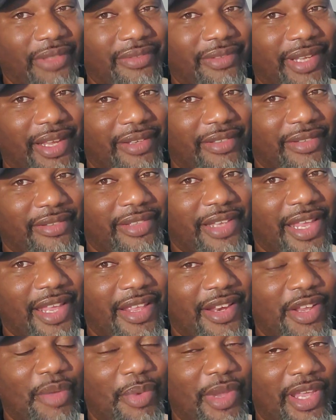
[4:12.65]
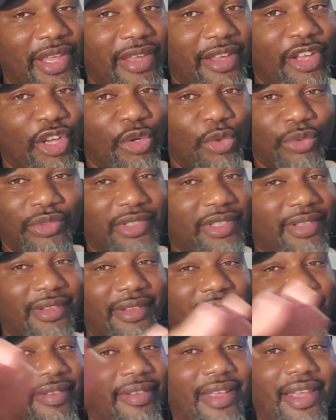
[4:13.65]
Texas A&M head coach.
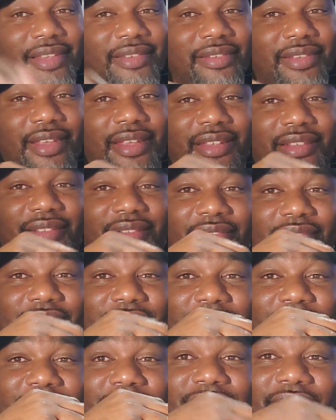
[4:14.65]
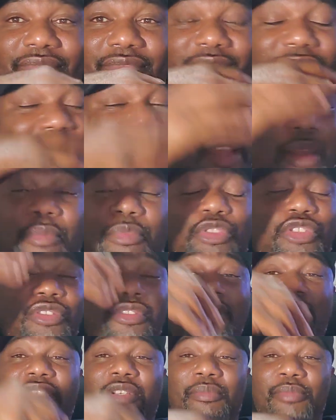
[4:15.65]
That's it. I'm
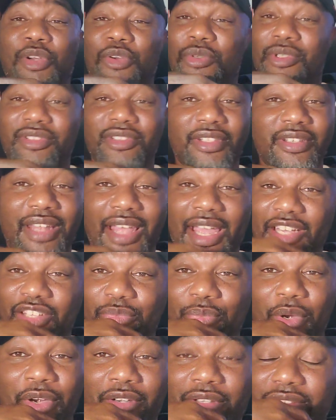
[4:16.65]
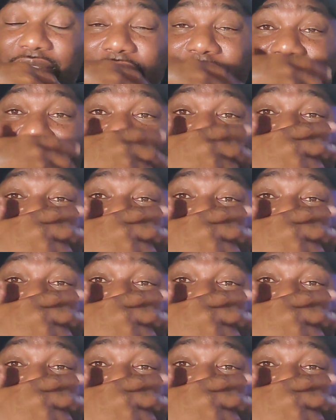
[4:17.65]
sure Jimbo is a nice person.